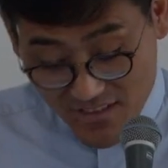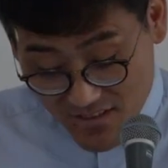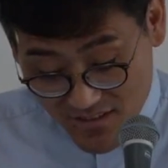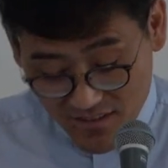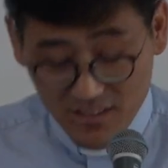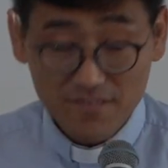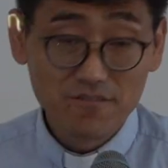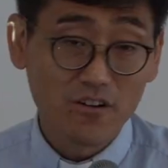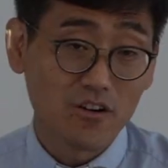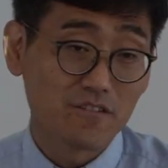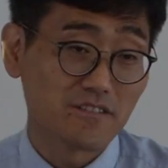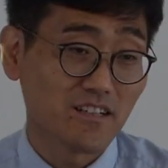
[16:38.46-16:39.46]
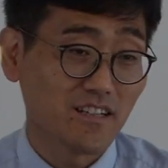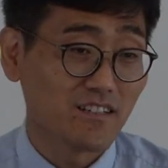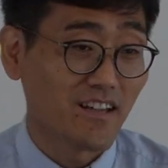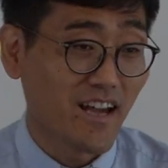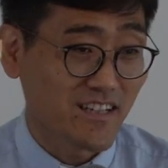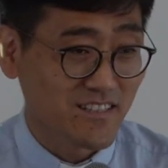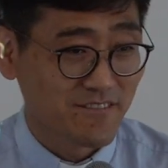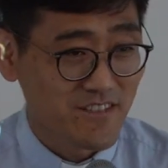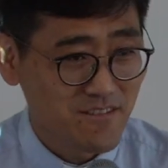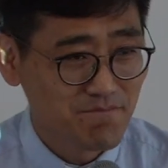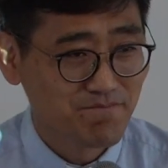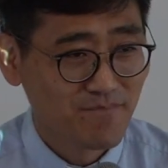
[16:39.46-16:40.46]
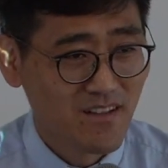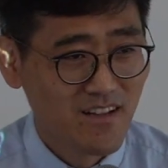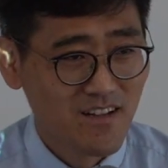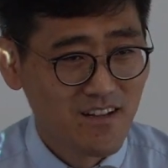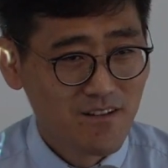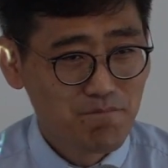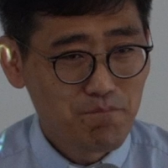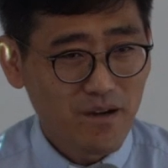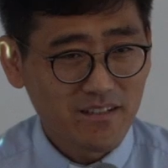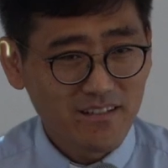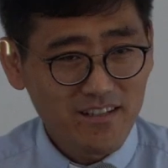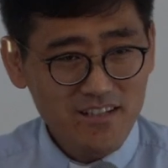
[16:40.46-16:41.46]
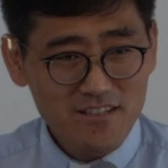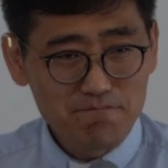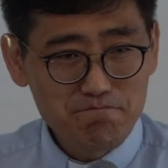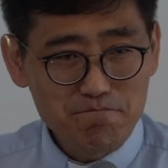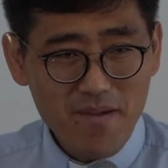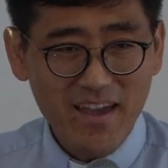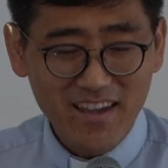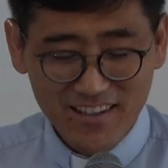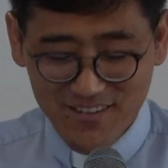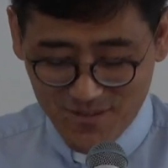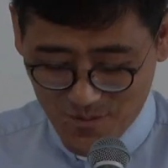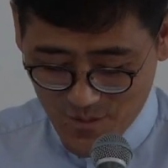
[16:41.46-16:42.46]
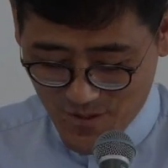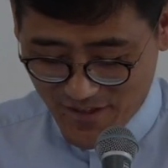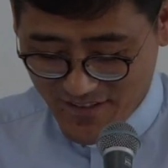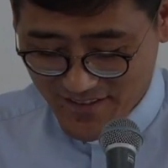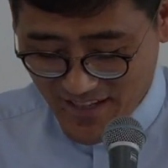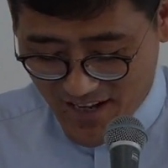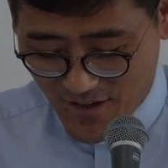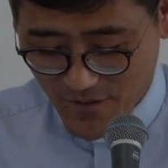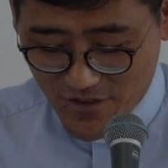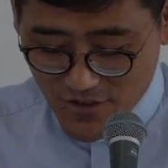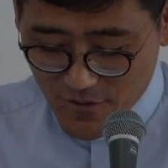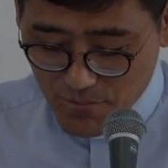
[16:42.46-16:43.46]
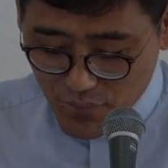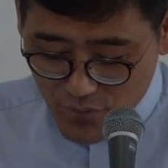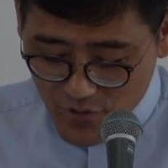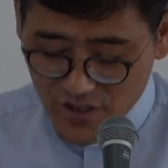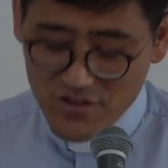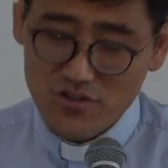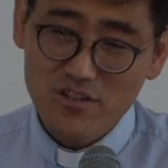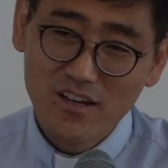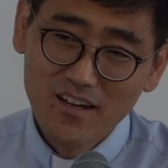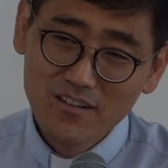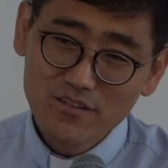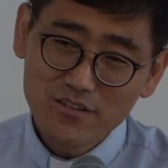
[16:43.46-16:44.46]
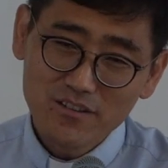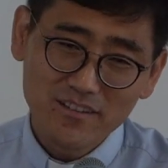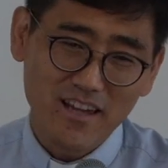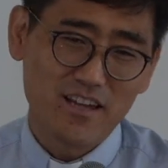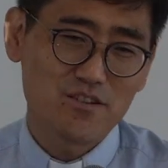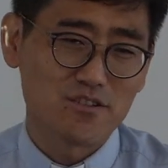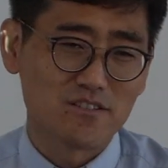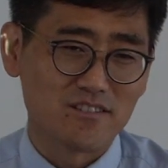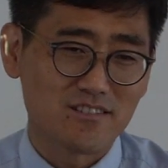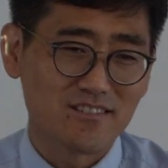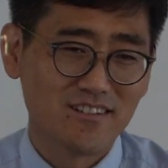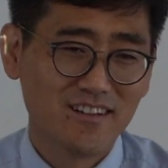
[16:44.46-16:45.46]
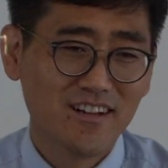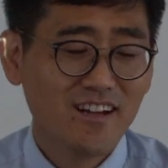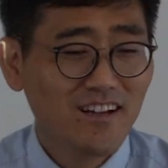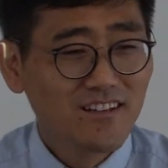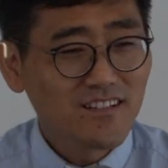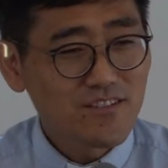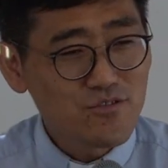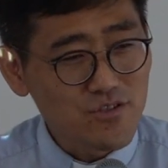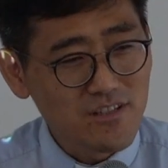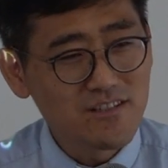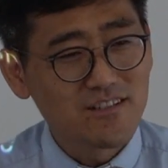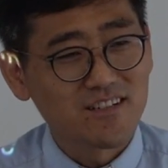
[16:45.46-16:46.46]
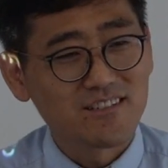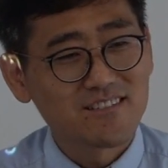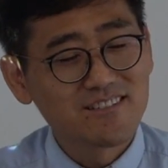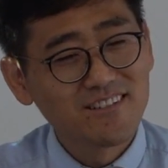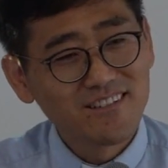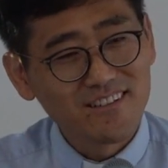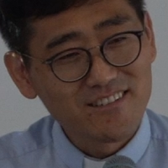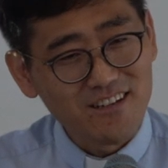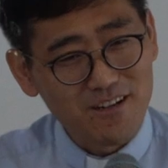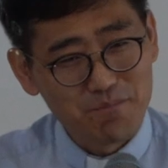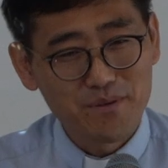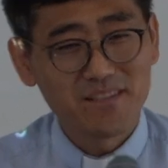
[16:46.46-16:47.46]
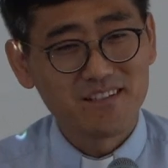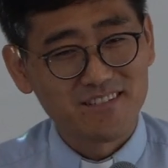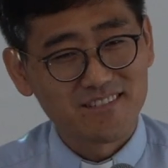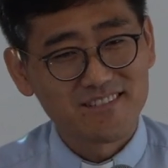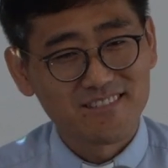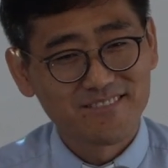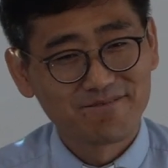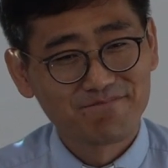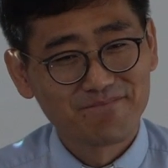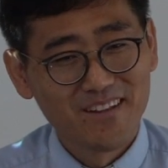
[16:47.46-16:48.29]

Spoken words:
He's still involved in activism, but his main work now is to preach to the nations that Jesus is our peace,